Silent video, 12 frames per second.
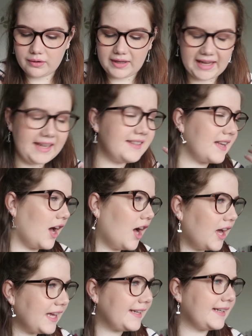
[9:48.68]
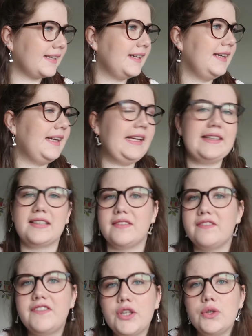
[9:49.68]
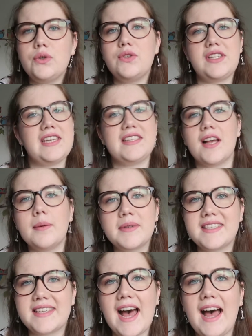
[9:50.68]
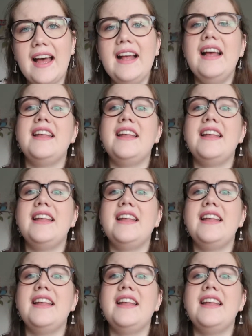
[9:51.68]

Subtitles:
he's hurting, he's confused, he's upset.